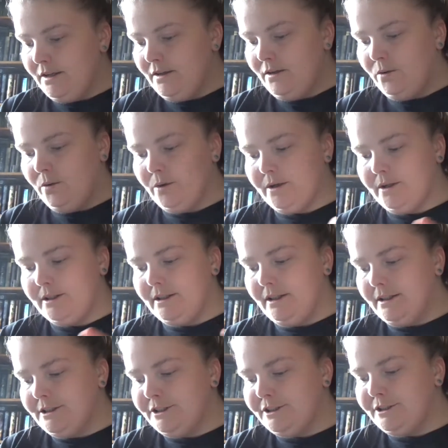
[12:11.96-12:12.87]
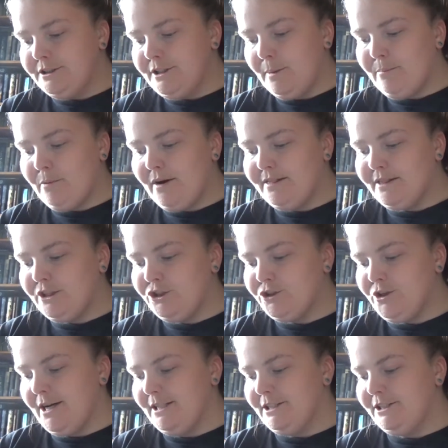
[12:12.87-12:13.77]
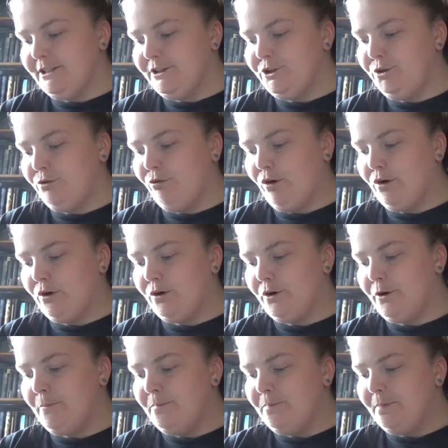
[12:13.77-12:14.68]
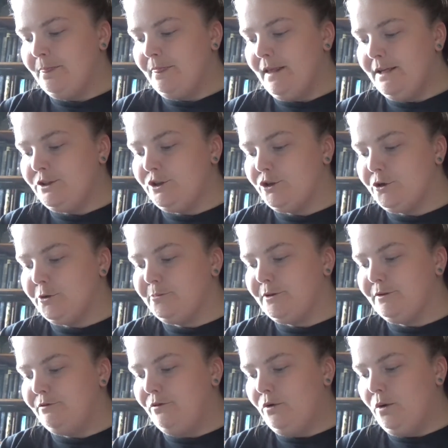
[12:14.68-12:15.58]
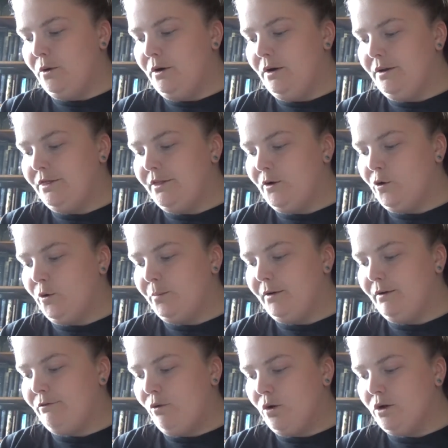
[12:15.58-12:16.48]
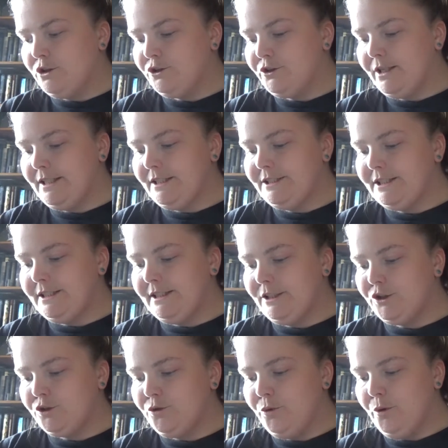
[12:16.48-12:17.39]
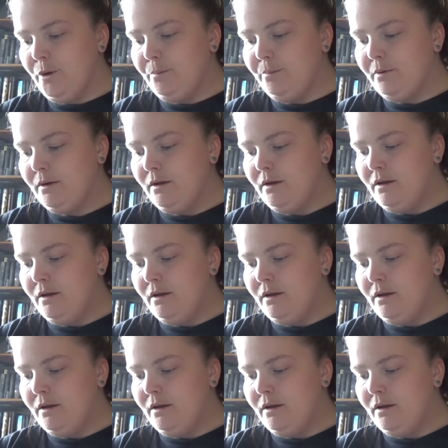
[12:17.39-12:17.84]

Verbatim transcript: or separate the strands into four into groups of four. There will be four strands in each group.